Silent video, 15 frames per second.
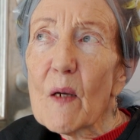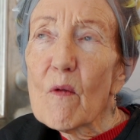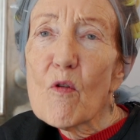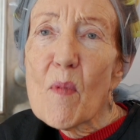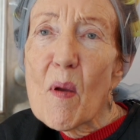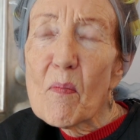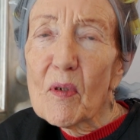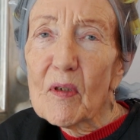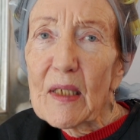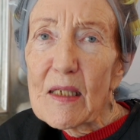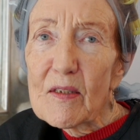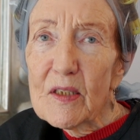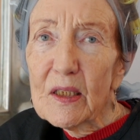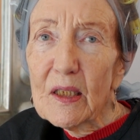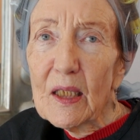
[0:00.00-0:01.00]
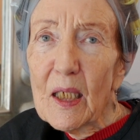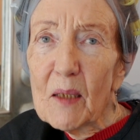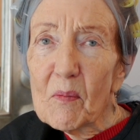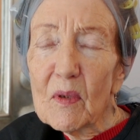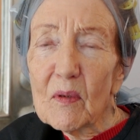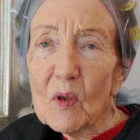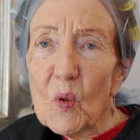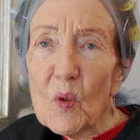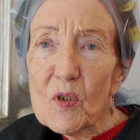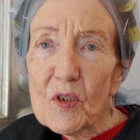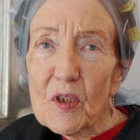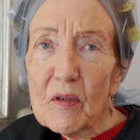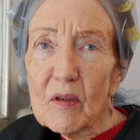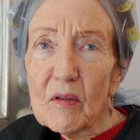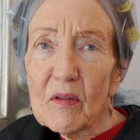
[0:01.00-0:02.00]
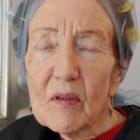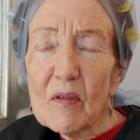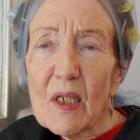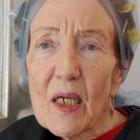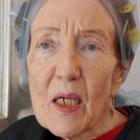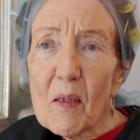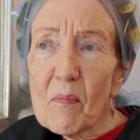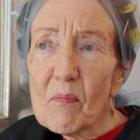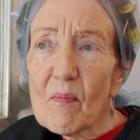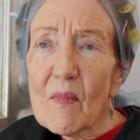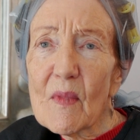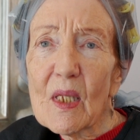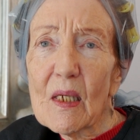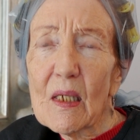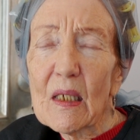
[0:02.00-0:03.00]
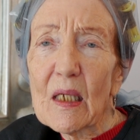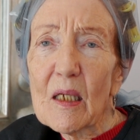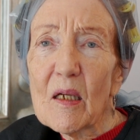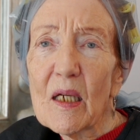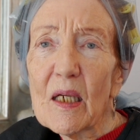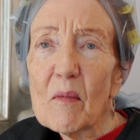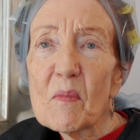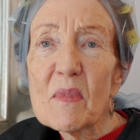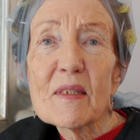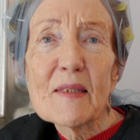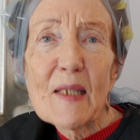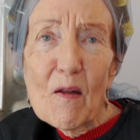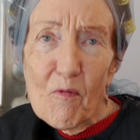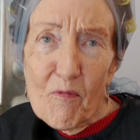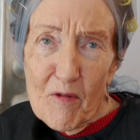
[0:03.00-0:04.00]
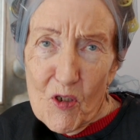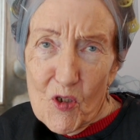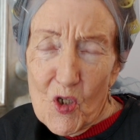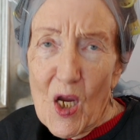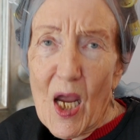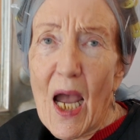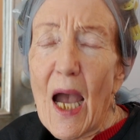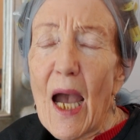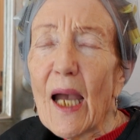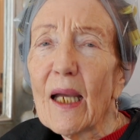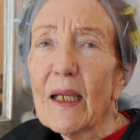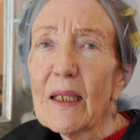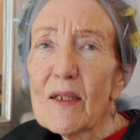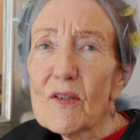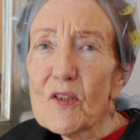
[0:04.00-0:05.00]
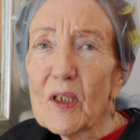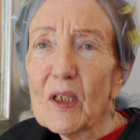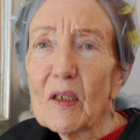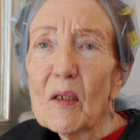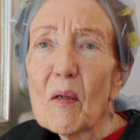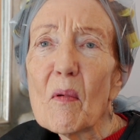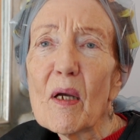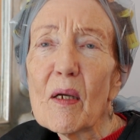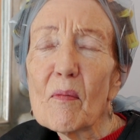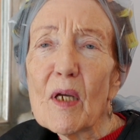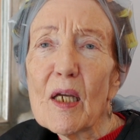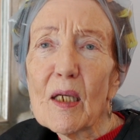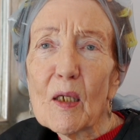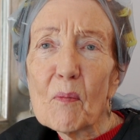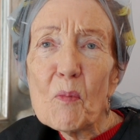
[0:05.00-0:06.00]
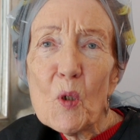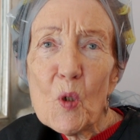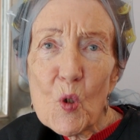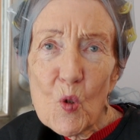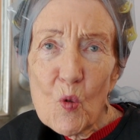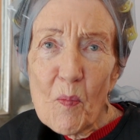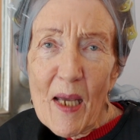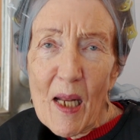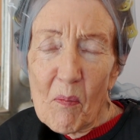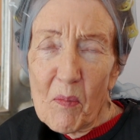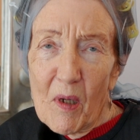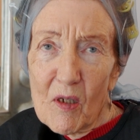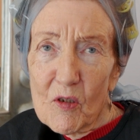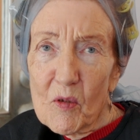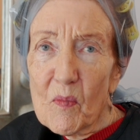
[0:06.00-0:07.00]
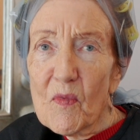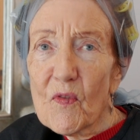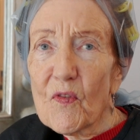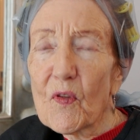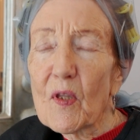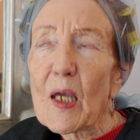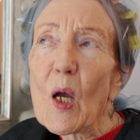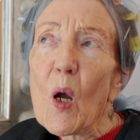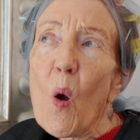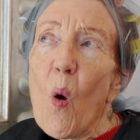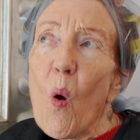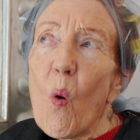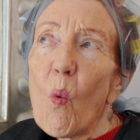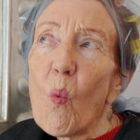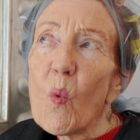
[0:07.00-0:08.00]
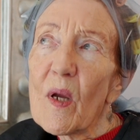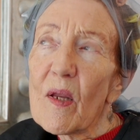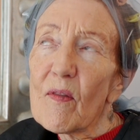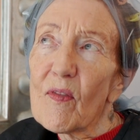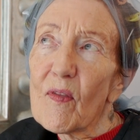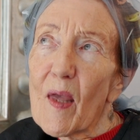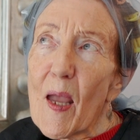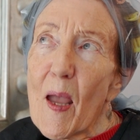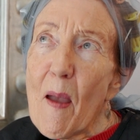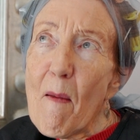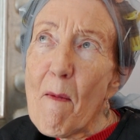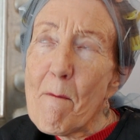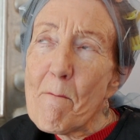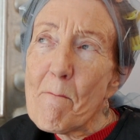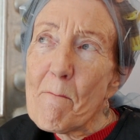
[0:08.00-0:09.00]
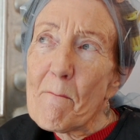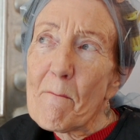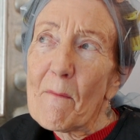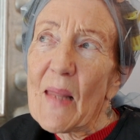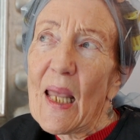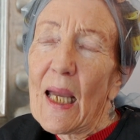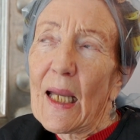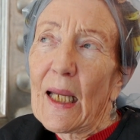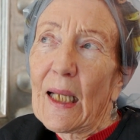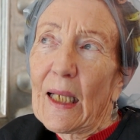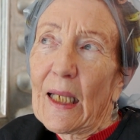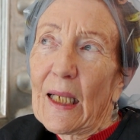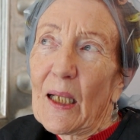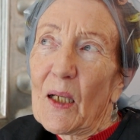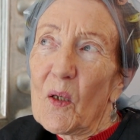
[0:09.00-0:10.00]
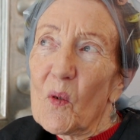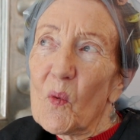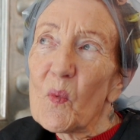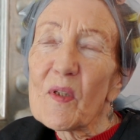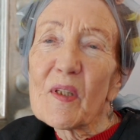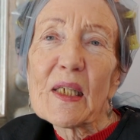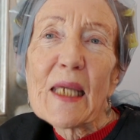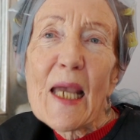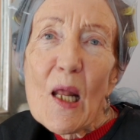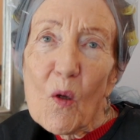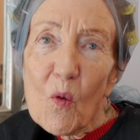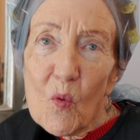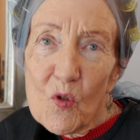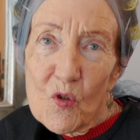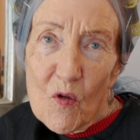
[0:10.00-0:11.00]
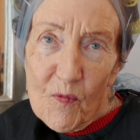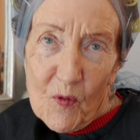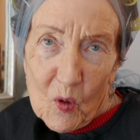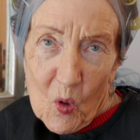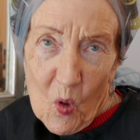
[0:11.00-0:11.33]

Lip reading: I remember getting going to Miss Selfridge and getting blue bell bottoms with a yellow duffel